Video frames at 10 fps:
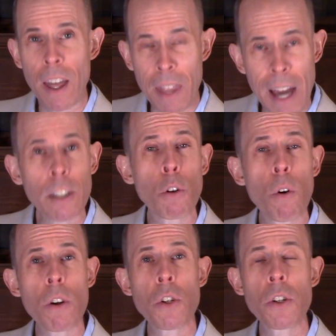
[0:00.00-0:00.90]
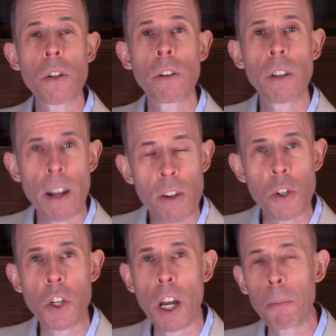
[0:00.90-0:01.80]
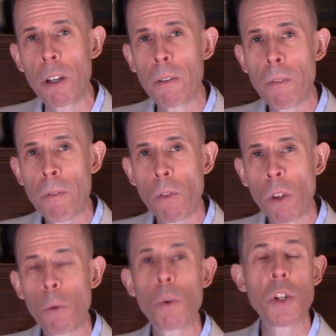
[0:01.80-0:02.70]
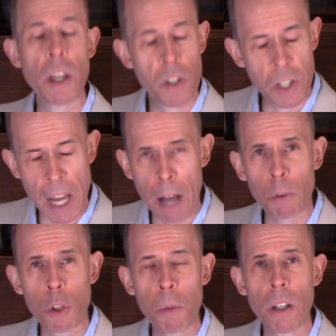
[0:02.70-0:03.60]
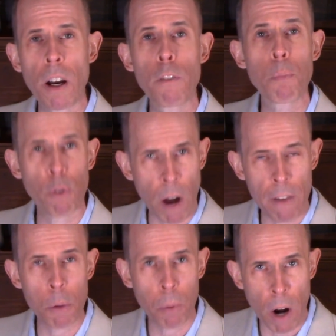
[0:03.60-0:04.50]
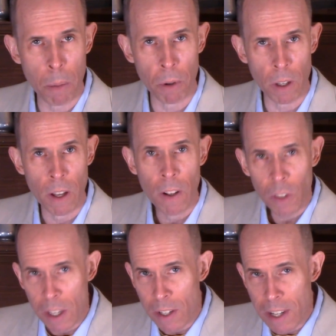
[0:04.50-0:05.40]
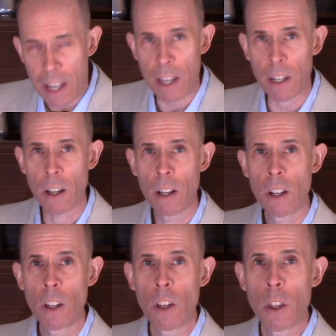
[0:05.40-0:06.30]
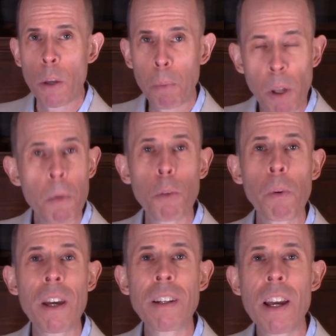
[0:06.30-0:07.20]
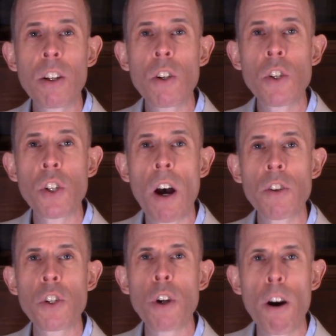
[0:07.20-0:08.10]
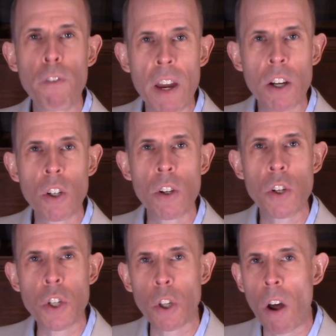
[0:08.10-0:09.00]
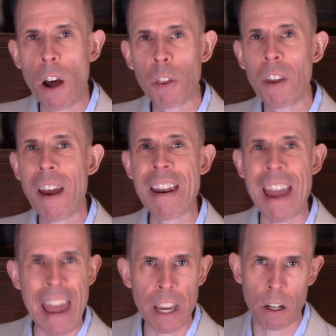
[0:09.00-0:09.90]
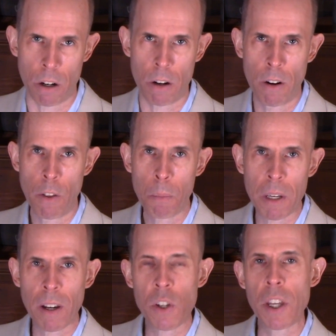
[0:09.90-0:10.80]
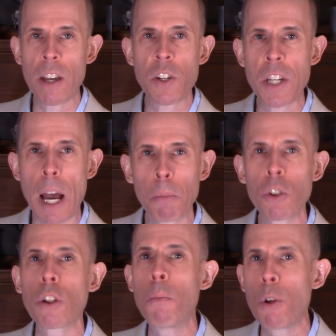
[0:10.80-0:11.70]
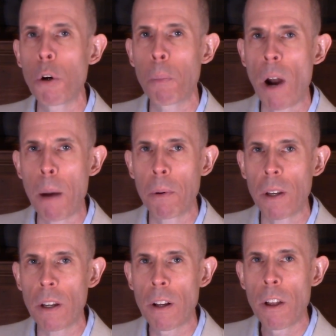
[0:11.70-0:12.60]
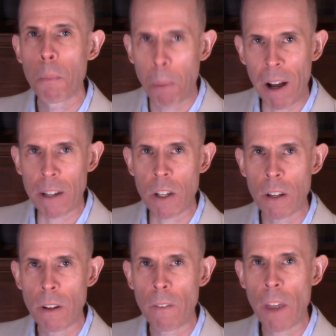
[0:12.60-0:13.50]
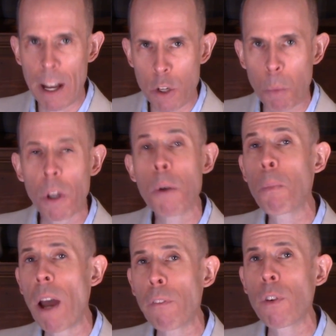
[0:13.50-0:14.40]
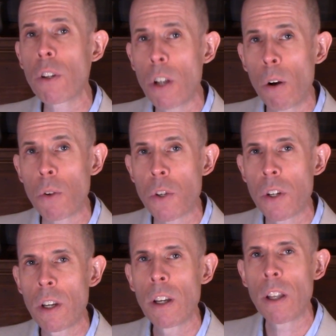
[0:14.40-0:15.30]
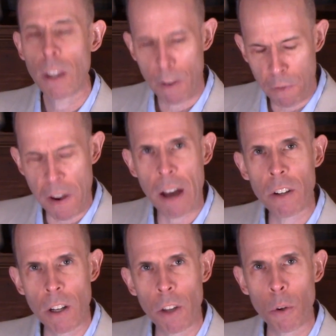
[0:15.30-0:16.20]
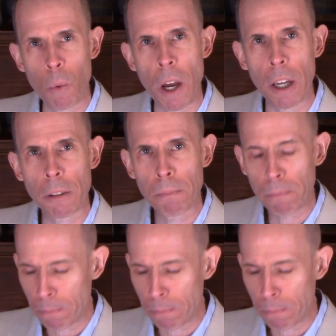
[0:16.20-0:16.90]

And that course, ladies and gentlemen, was the establishment of private property. Indeed, the Plymouth plantation saw starvation, sloth, and anger because they established communal property. But, as William Bradford notes, they found another way.